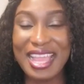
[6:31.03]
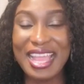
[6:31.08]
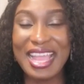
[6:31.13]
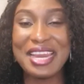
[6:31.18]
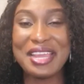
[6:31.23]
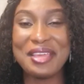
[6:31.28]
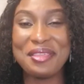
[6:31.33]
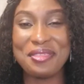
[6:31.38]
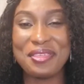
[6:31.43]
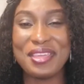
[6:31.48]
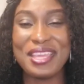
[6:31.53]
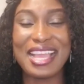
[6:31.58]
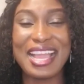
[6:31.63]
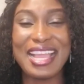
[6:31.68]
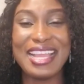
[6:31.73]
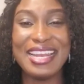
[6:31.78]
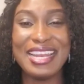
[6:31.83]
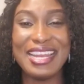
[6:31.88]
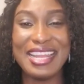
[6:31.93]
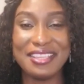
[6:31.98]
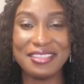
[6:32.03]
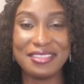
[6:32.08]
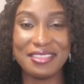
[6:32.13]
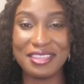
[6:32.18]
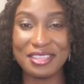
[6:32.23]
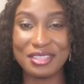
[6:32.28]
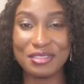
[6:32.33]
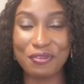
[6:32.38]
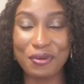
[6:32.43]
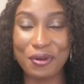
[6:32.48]
And I think I learned
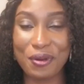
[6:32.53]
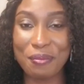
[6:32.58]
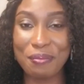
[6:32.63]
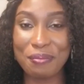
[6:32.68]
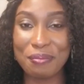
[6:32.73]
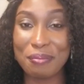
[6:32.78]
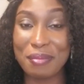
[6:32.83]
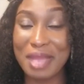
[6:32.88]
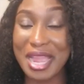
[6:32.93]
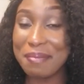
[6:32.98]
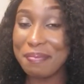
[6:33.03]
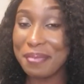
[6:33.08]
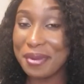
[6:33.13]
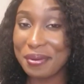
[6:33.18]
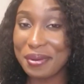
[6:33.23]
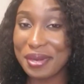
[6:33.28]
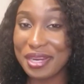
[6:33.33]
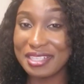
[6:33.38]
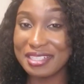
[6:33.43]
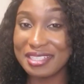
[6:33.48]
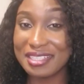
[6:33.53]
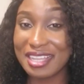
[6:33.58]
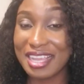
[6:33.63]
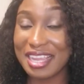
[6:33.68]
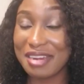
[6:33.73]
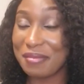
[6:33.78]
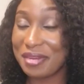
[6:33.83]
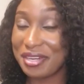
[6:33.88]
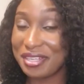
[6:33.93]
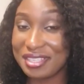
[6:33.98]
this from my parents
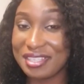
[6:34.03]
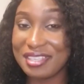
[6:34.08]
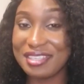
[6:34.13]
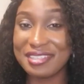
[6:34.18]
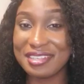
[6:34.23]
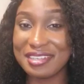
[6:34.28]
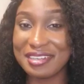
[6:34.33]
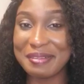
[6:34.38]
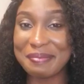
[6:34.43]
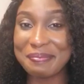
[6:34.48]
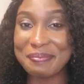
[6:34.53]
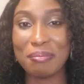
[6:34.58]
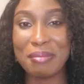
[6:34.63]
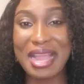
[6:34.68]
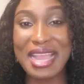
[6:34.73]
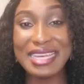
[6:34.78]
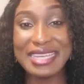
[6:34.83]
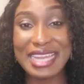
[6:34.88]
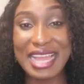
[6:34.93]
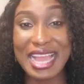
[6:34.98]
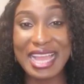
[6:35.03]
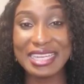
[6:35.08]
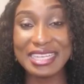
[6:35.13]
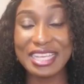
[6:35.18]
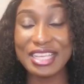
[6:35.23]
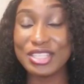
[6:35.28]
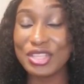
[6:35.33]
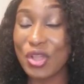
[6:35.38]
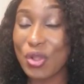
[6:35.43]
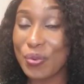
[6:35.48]
and my sister. My dad
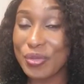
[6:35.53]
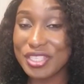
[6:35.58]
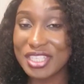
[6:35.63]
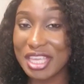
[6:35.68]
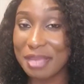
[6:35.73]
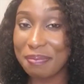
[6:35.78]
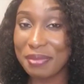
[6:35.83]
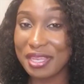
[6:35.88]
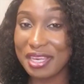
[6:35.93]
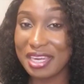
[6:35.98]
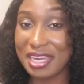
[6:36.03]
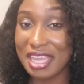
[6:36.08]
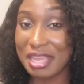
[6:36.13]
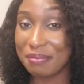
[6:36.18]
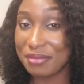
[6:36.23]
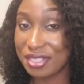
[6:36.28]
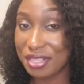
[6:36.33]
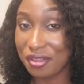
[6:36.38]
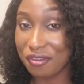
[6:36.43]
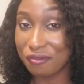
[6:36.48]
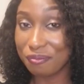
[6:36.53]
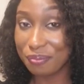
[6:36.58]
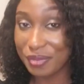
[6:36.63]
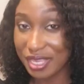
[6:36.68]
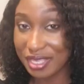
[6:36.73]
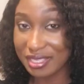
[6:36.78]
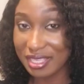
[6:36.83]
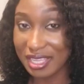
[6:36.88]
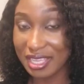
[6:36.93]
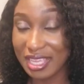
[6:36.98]
is always keeping himself
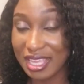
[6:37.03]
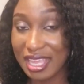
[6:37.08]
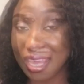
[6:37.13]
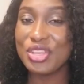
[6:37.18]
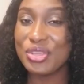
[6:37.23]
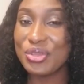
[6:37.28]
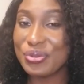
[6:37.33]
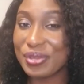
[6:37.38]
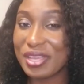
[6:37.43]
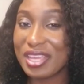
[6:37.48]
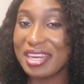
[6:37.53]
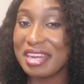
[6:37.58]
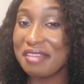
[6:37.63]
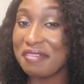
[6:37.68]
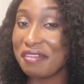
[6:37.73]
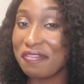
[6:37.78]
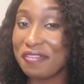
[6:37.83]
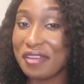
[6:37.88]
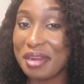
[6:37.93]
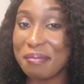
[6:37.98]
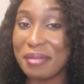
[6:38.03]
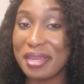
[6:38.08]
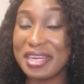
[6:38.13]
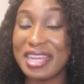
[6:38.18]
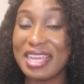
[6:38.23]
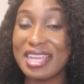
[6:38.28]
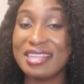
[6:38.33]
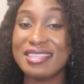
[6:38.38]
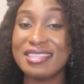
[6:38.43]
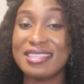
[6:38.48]
busy. You can never find my
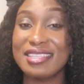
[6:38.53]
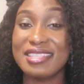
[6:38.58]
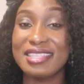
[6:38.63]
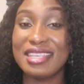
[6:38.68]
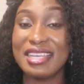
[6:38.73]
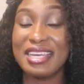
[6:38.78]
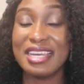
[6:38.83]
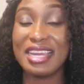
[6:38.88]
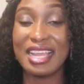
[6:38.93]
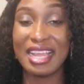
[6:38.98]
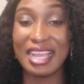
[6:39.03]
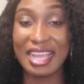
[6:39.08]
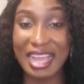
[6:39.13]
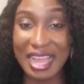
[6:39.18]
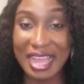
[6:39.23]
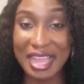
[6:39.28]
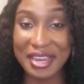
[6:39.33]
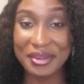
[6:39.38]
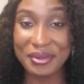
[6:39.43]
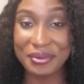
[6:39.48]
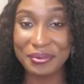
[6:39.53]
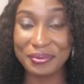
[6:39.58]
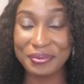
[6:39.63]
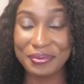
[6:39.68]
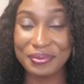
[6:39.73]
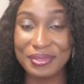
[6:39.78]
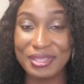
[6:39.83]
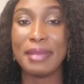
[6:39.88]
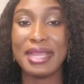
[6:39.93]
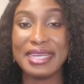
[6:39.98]
dad sitting
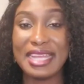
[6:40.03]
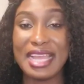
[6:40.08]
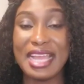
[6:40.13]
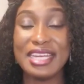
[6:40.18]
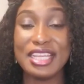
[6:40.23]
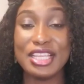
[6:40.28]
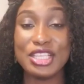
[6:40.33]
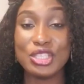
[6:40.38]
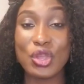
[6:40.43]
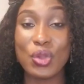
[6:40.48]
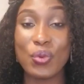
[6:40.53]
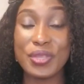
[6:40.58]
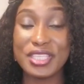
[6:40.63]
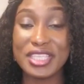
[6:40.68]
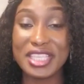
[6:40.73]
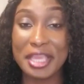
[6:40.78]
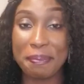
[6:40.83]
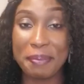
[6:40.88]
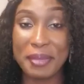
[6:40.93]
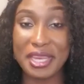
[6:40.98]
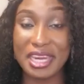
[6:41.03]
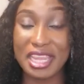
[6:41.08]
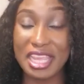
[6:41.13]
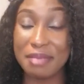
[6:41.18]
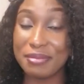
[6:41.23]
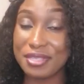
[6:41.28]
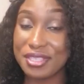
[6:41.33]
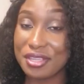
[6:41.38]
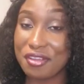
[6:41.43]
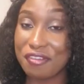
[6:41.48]
idle. My dad is always keeping
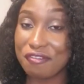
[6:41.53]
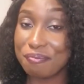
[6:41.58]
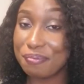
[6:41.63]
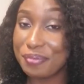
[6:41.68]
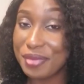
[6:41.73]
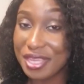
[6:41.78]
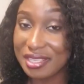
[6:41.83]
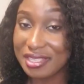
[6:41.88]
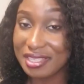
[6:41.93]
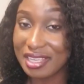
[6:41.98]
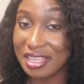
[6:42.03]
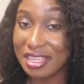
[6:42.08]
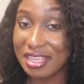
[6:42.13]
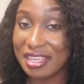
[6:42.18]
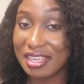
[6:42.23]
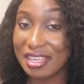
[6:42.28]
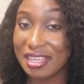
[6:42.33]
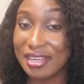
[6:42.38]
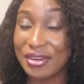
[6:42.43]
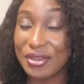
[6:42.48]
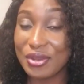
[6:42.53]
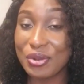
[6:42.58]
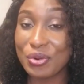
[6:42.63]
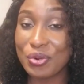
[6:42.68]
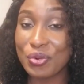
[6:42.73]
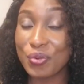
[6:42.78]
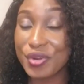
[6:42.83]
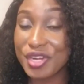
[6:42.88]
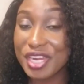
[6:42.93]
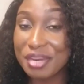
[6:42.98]
himself busy, you know,
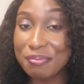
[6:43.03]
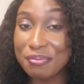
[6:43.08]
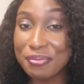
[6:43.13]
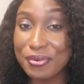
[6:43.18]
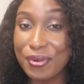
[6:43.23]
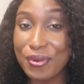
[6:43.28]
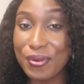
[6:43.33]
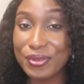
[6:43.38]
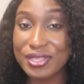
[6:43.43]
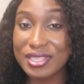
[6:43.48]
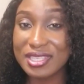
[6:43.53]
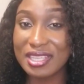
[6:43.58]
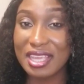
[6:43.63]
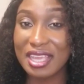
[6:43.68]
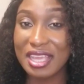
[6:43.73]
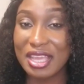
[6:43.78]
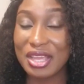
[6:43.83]
reading books,